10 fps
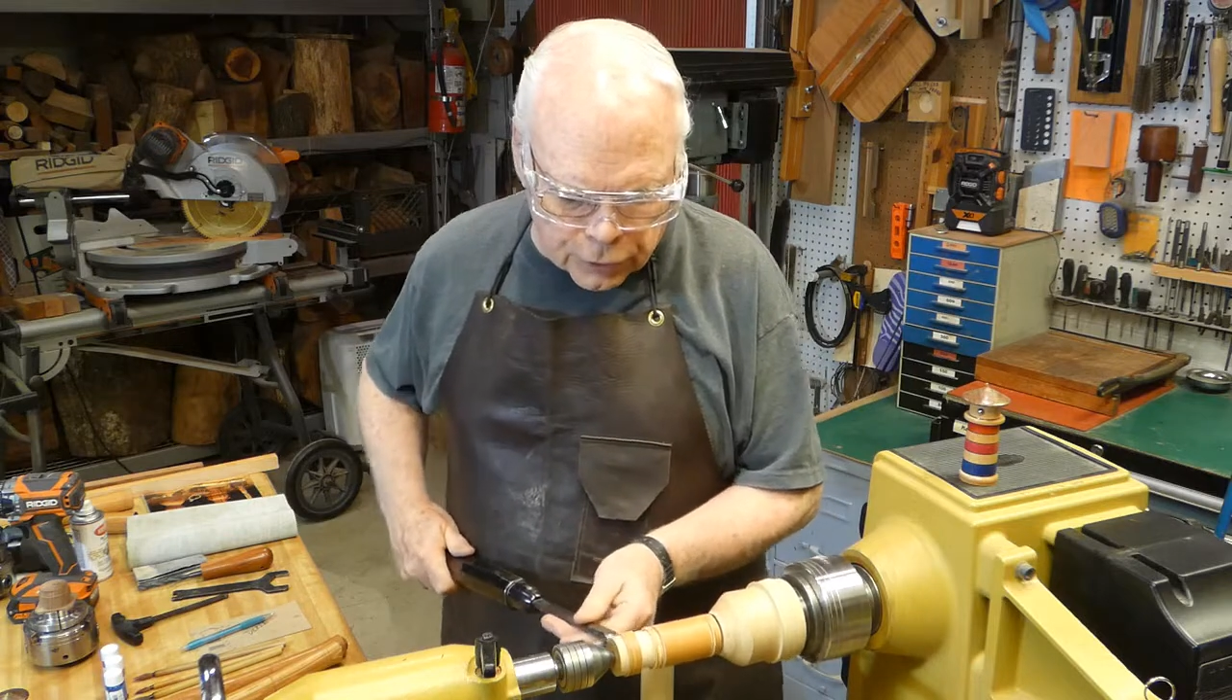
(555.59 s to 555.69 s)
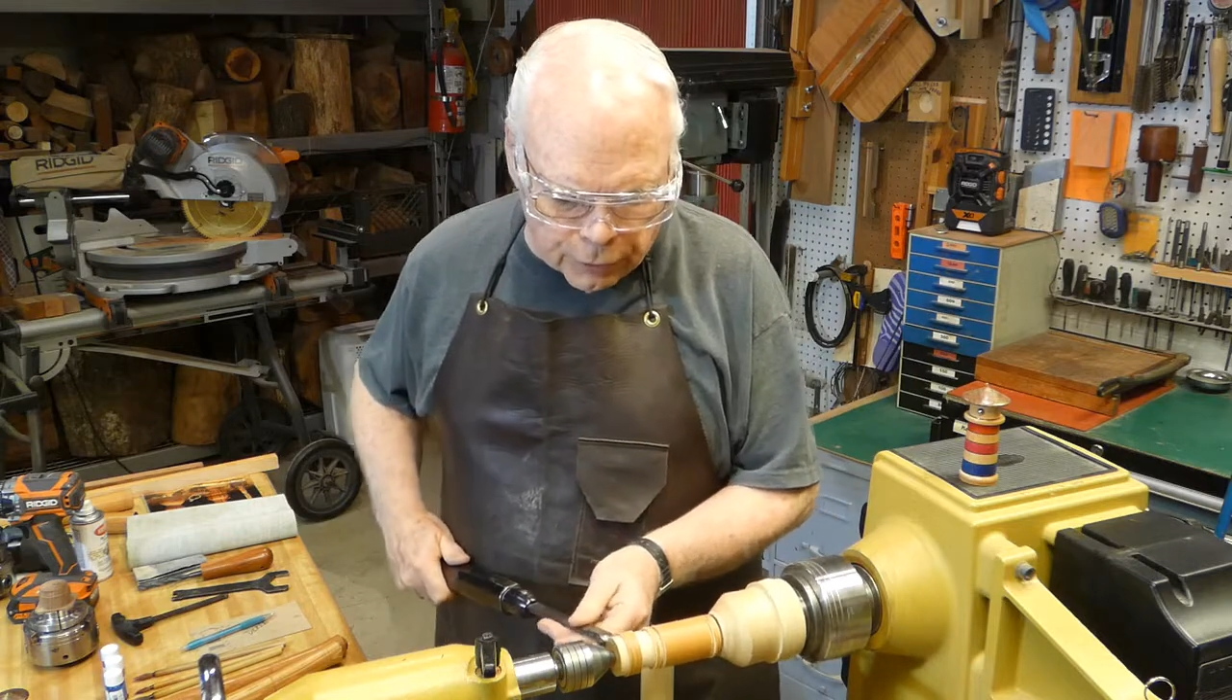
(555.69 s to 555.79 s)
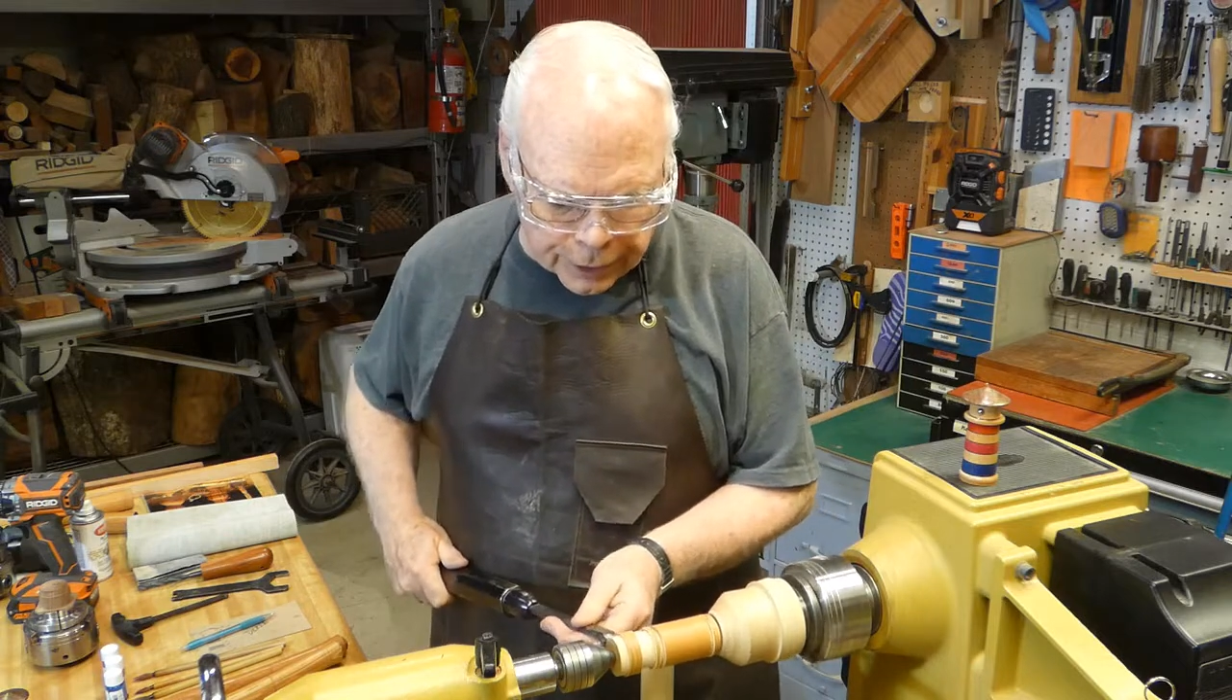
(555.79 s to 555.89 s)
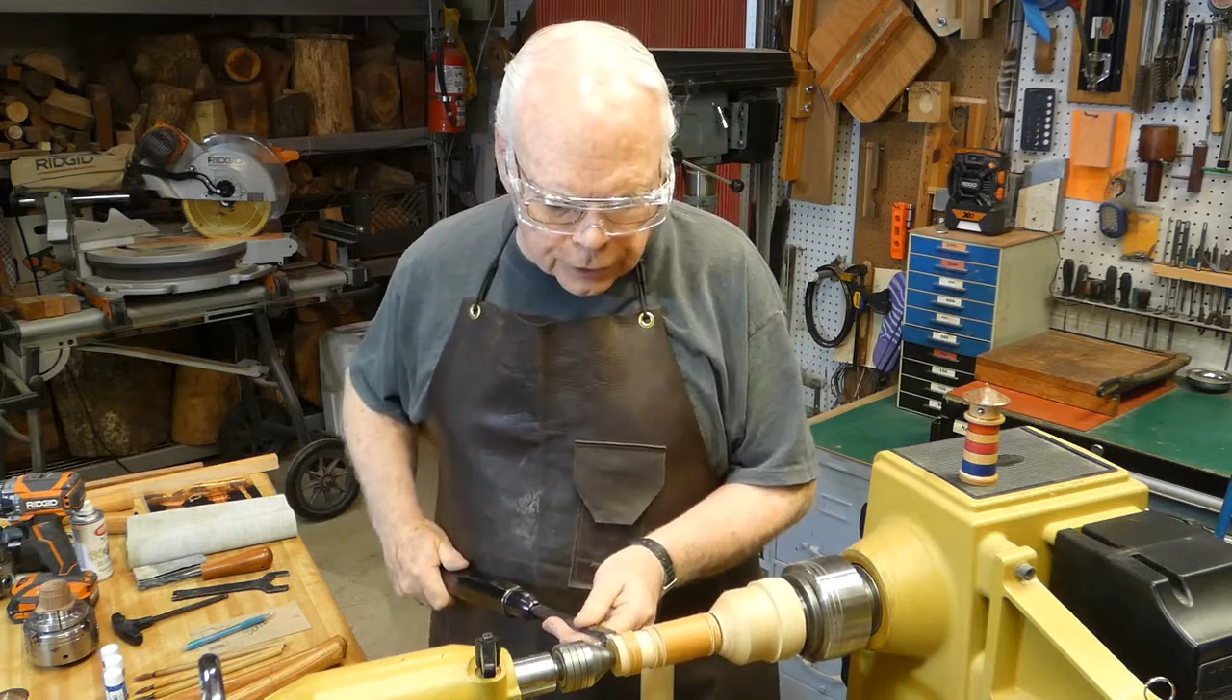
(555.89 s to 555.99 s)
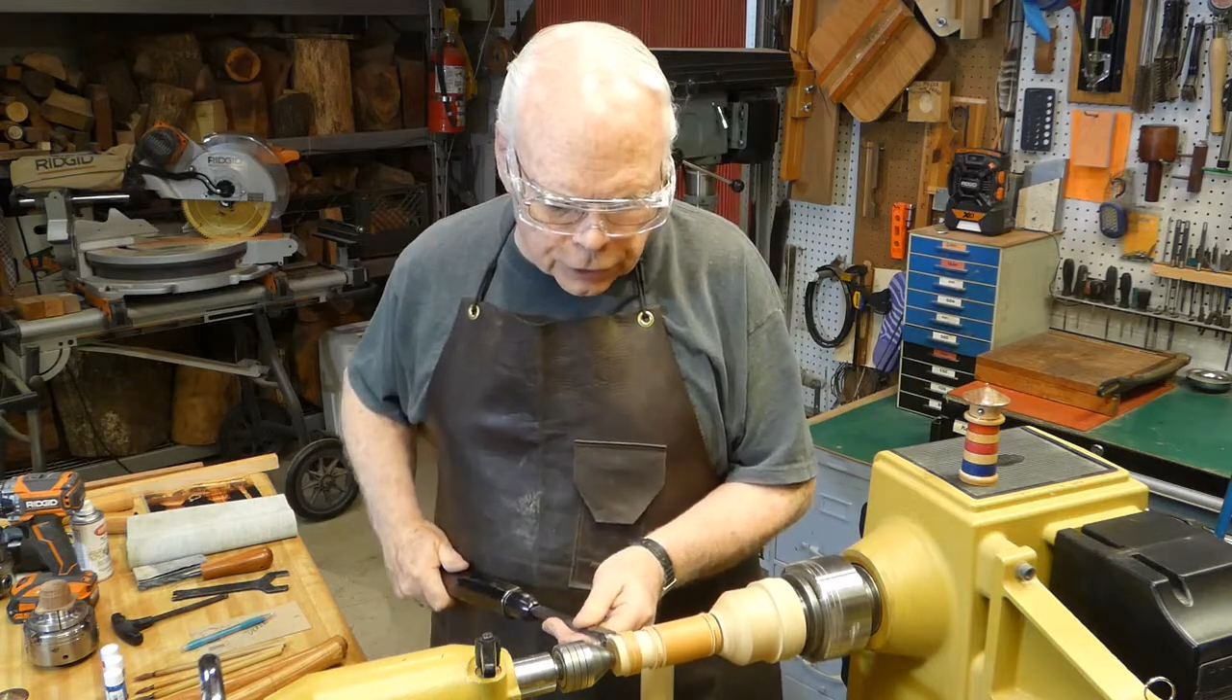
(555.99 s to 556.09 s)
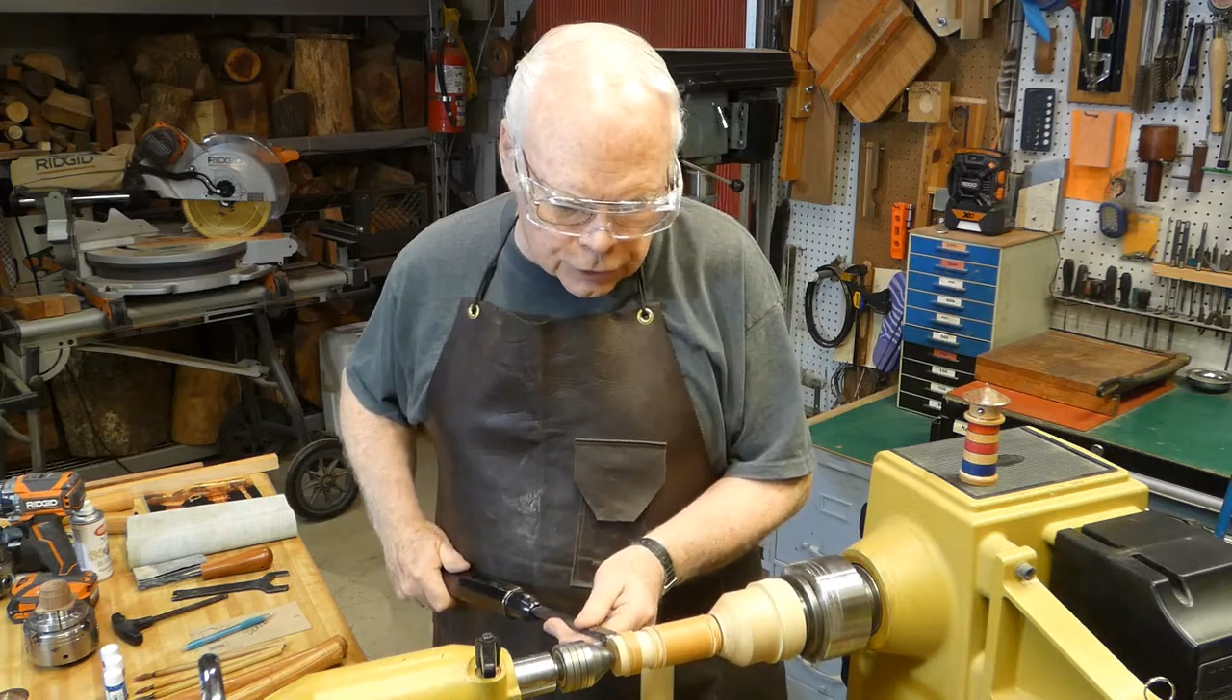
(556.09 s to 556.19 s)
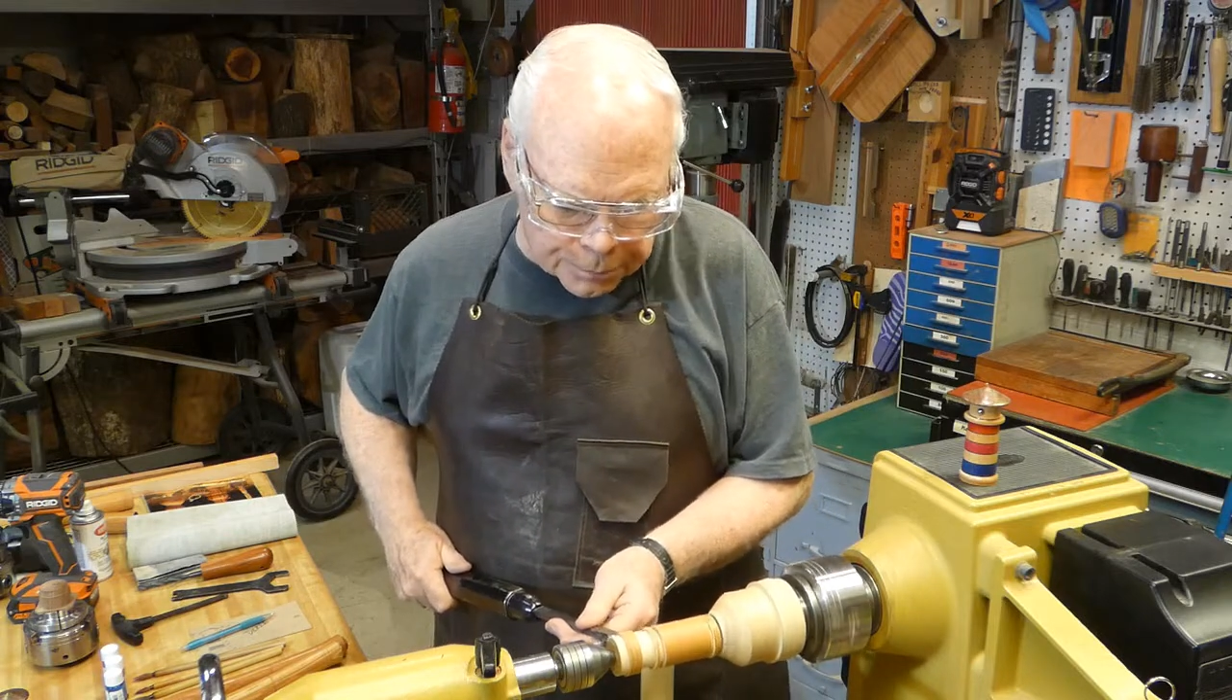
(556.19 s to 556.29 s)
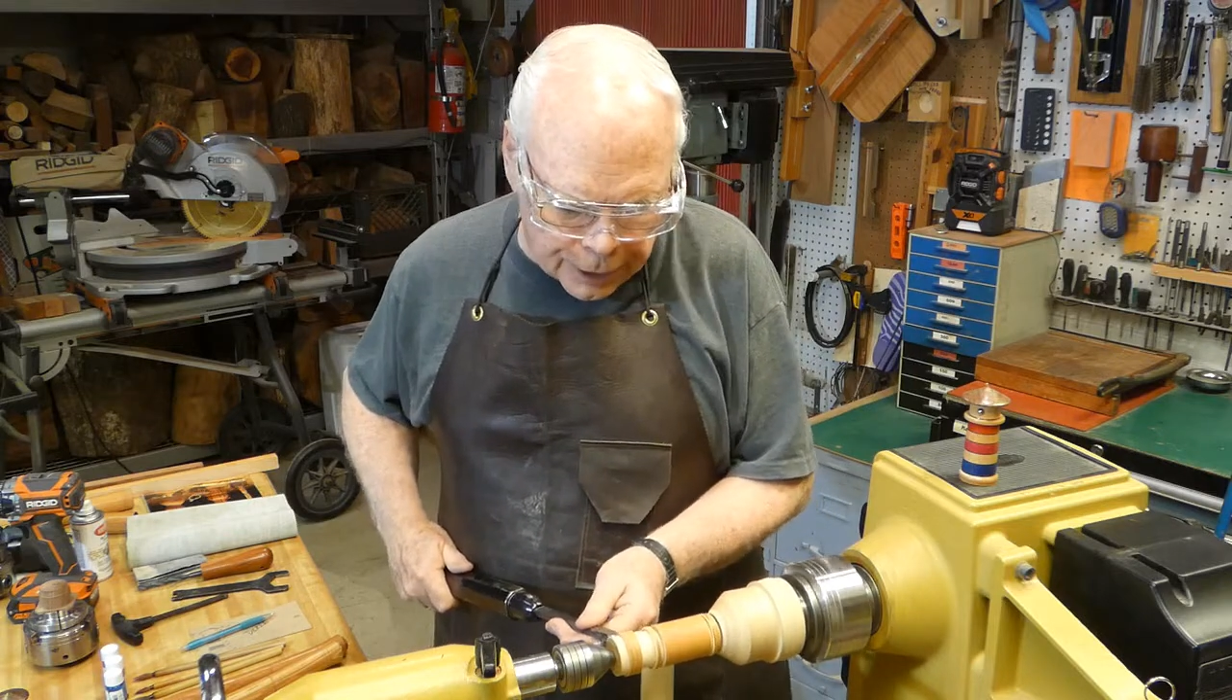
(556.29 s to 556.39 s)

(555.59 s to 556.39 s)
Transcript: going to just